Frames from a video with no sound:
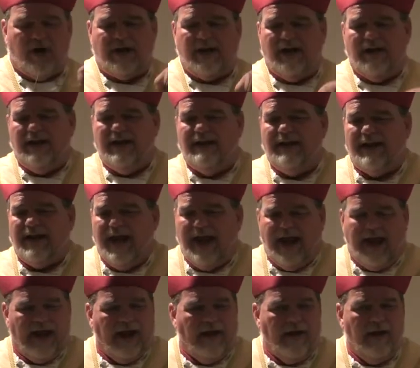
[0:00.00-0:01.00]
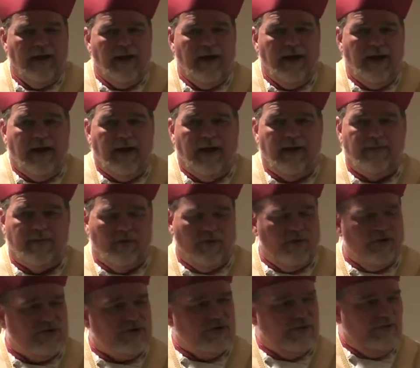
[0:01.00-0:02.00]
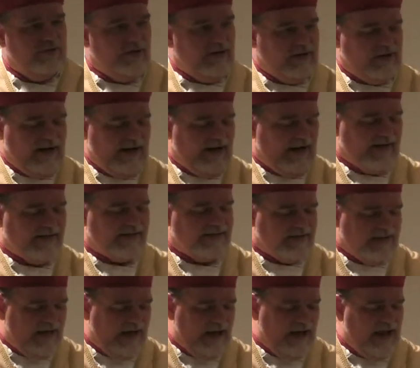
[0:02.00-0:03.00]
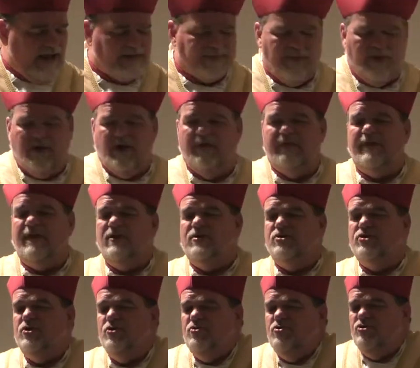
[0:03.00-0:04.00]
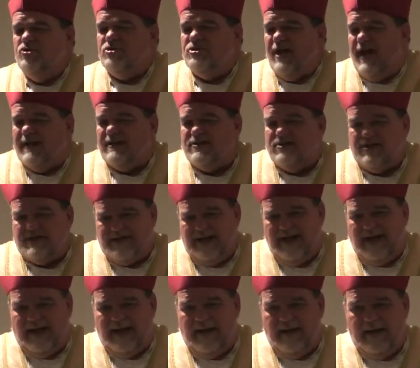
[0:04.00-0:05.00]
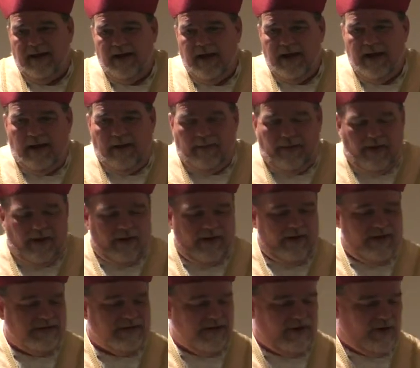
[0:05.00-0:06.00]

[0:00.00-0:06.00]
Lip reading: clearly today. And those who cannot see, it's because they choose not to see. There is a